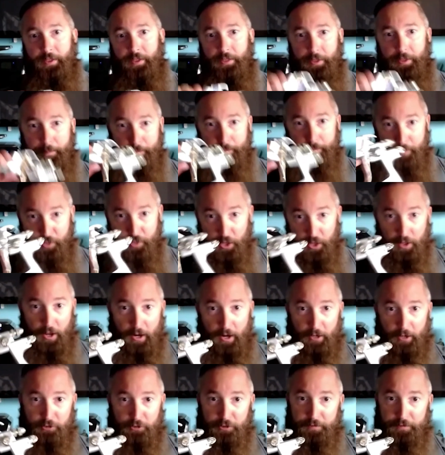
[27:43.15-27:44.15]
the
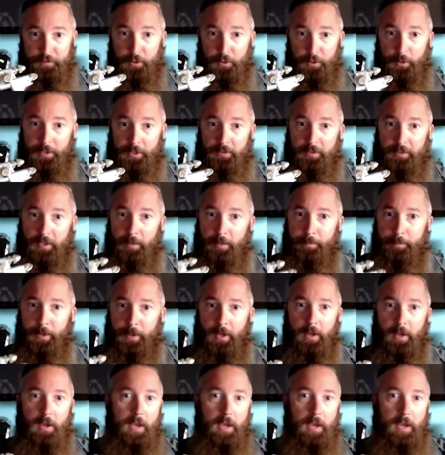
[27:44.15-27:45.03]
larger fluid tip.